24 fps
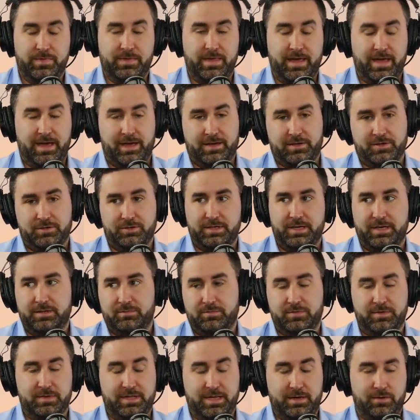they
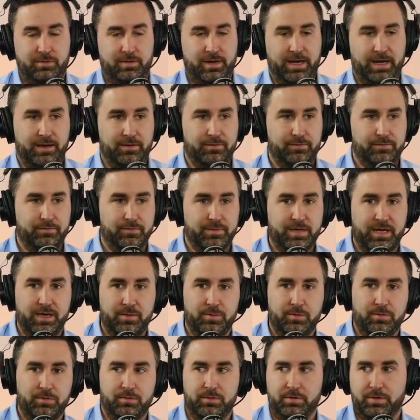actually they don't have
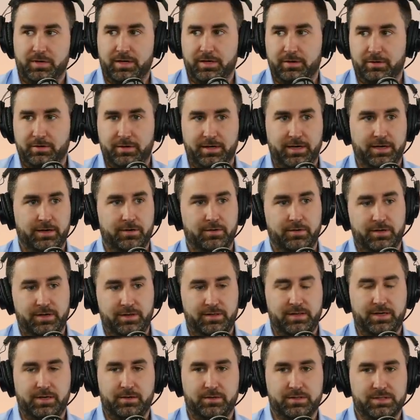cable or internet or
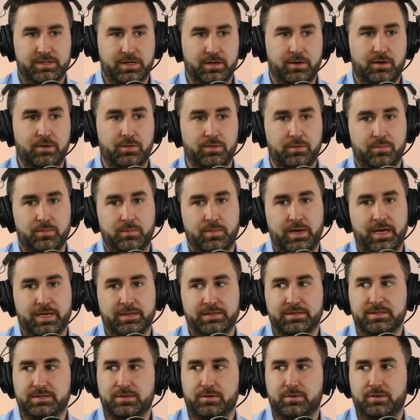anything else at home
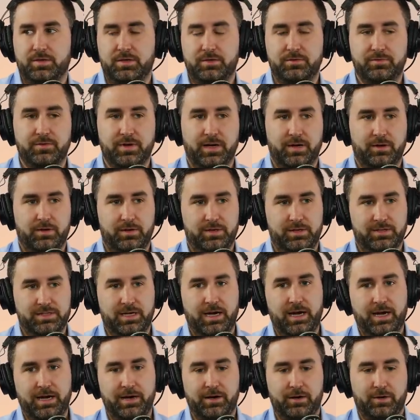and so you've got an
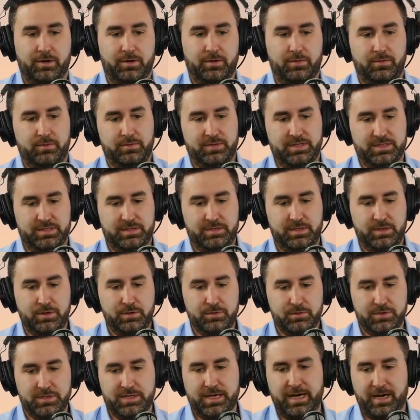entire this
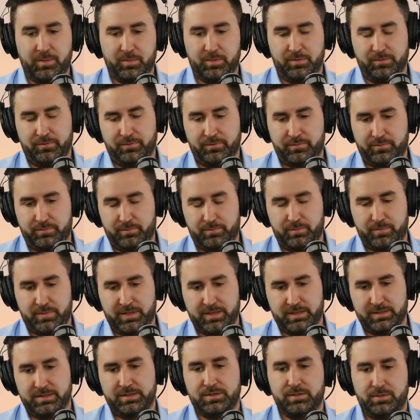huge gap of
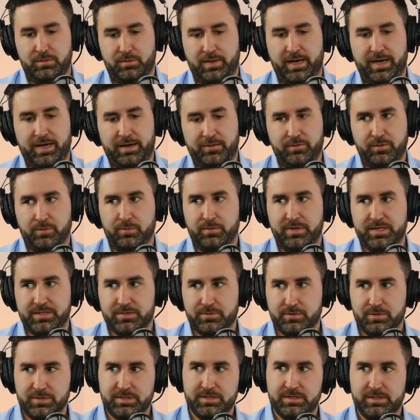kids who have the
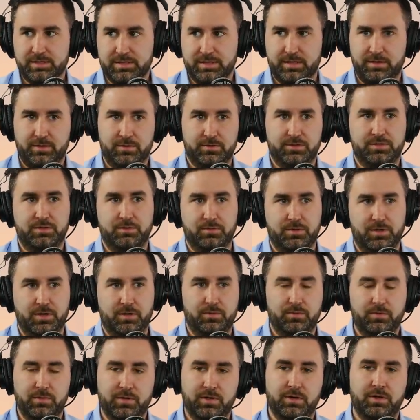resources and those who
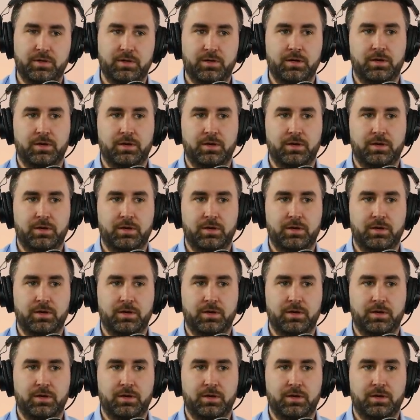don't